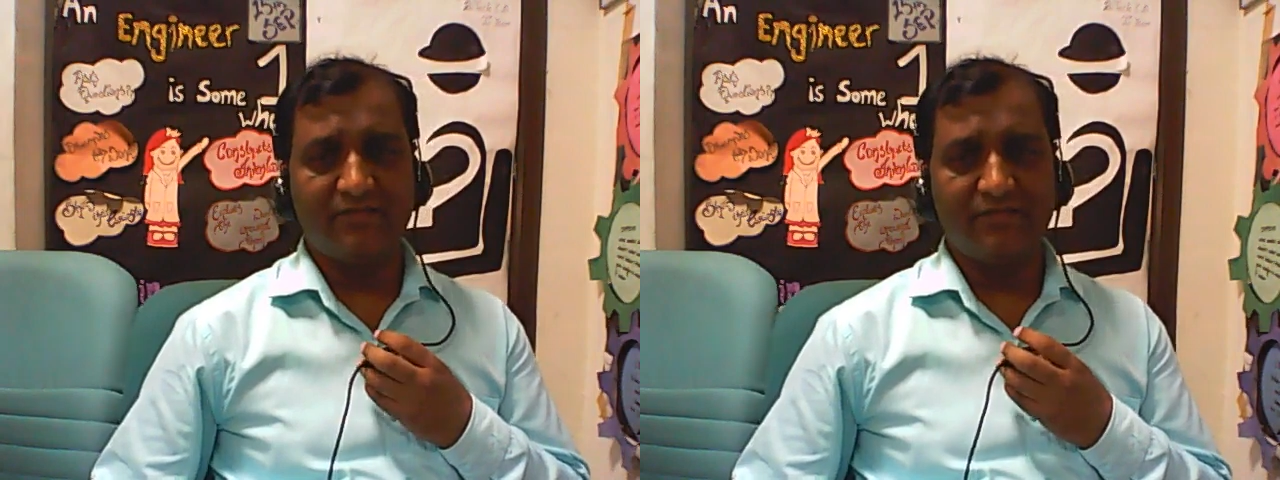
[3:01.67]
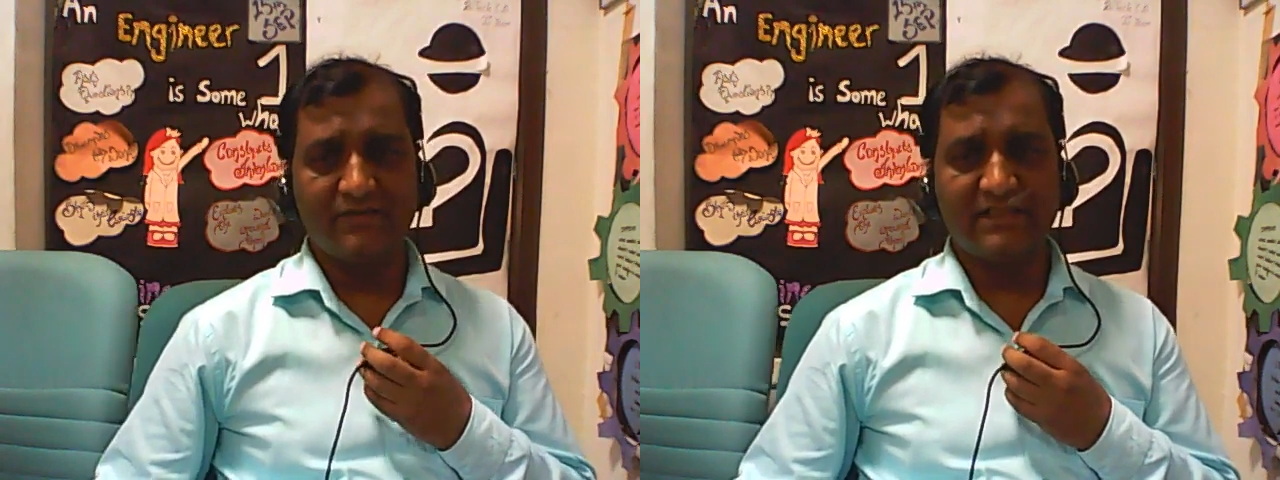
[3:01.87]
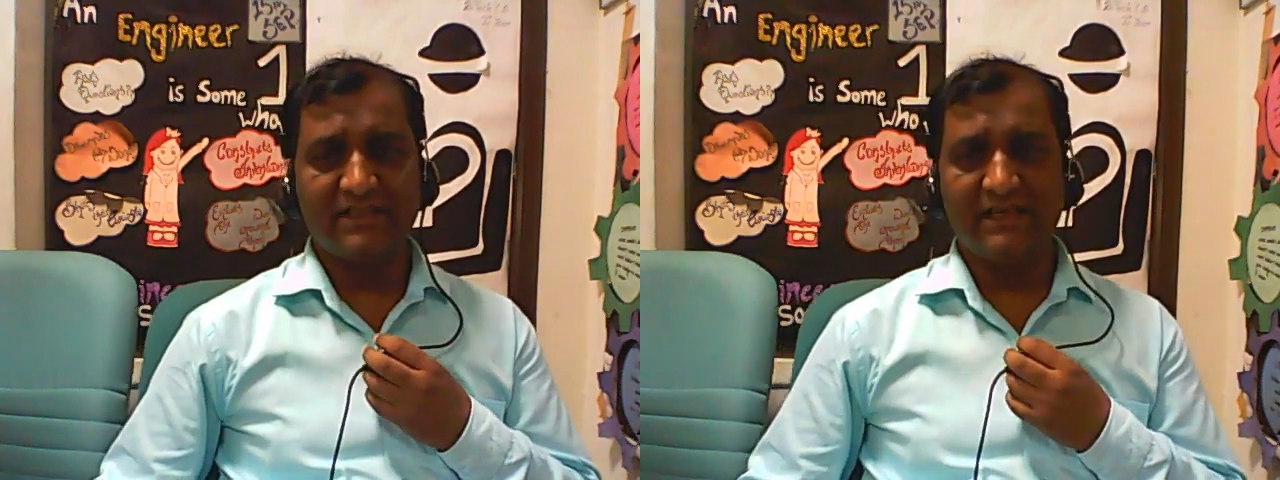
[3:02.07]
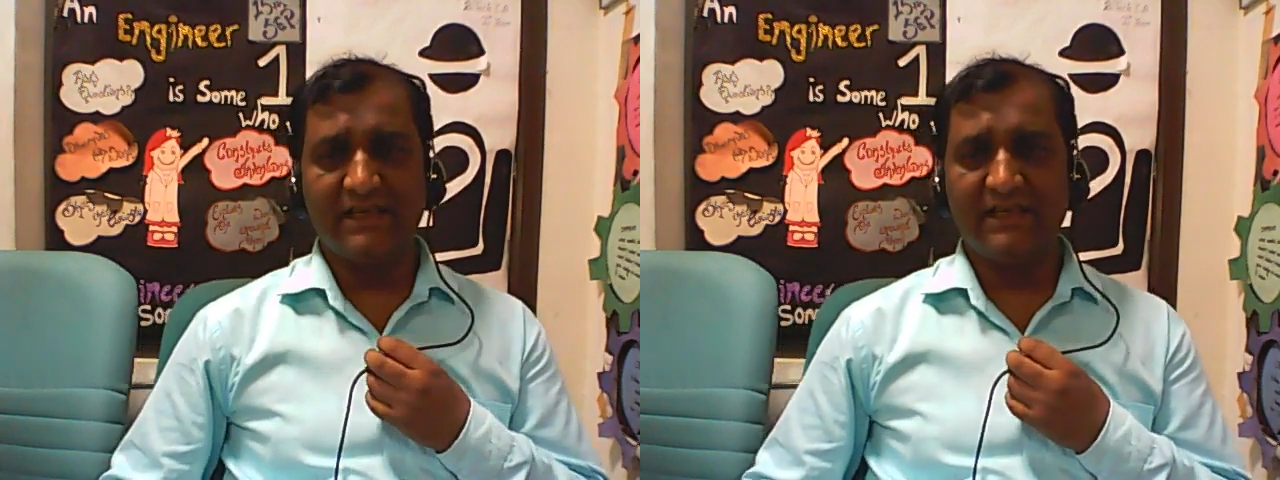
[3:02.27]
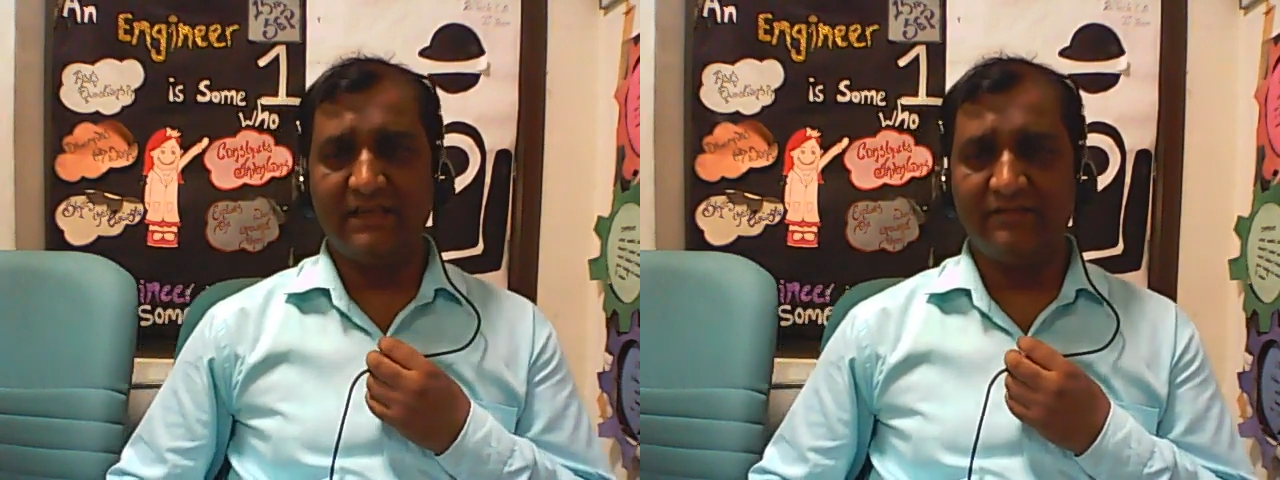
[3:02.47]
forces
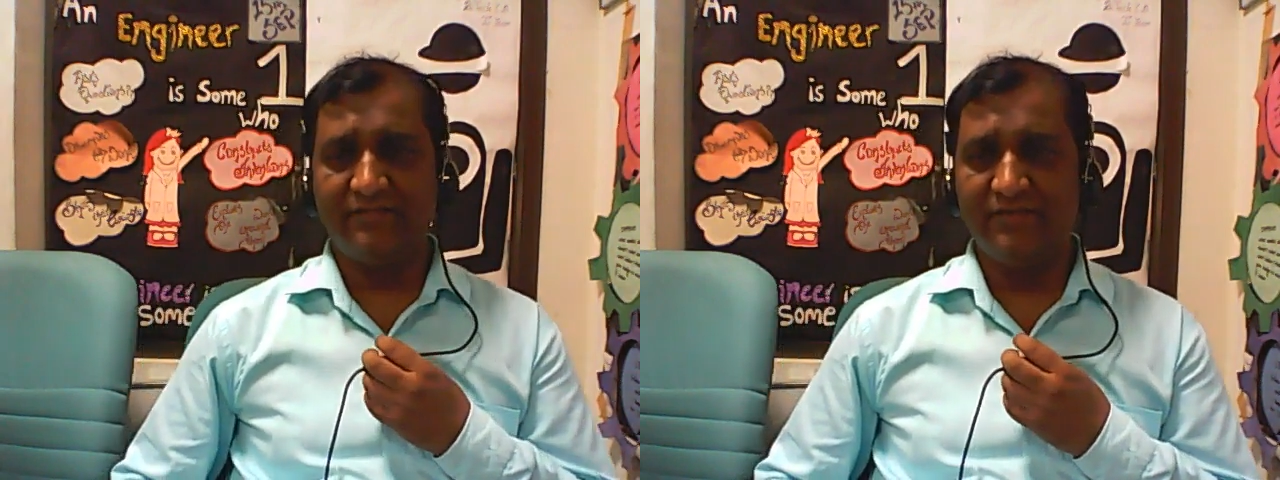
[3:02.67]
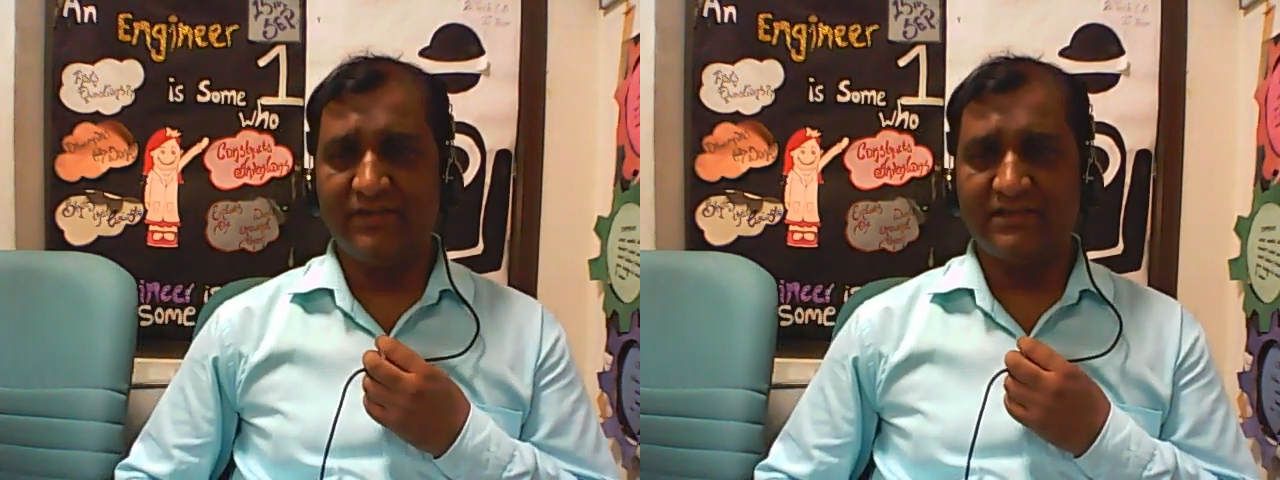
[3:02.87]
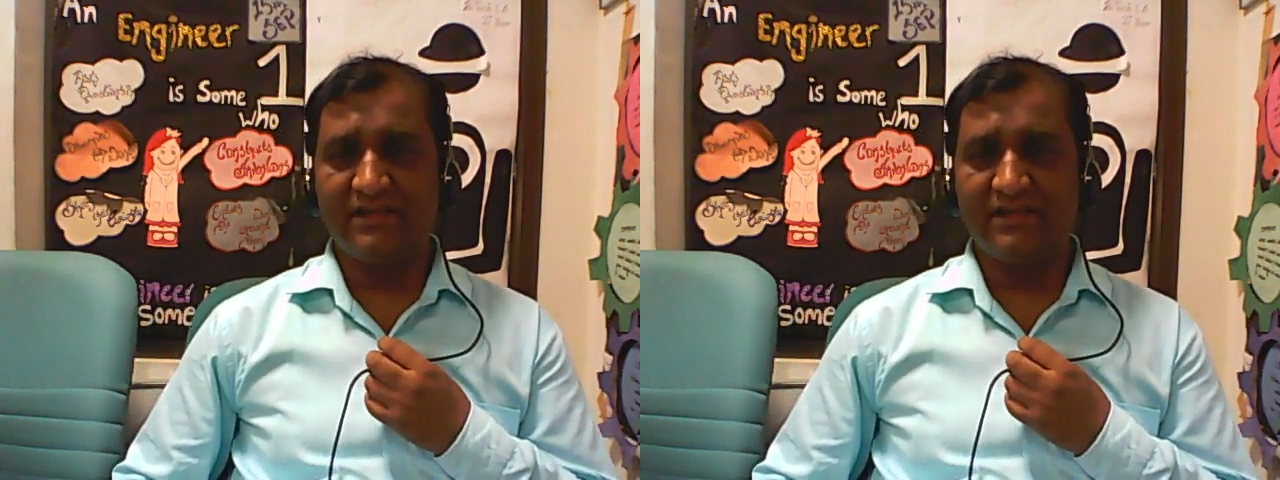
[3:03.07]
that influence